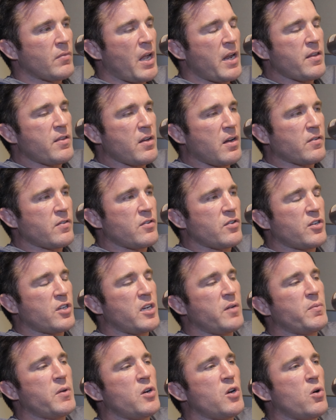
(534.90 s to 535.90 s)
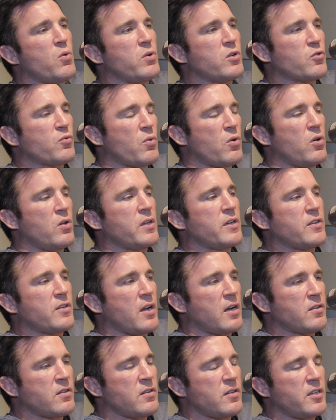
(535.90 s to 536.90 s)
He doesn't seem to know his role. He
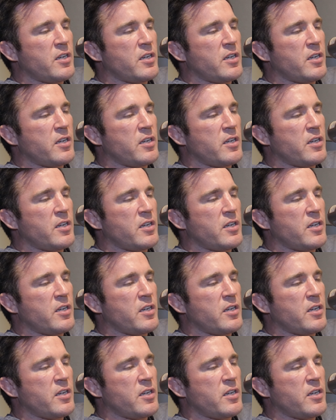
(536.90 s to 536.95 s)
doesn't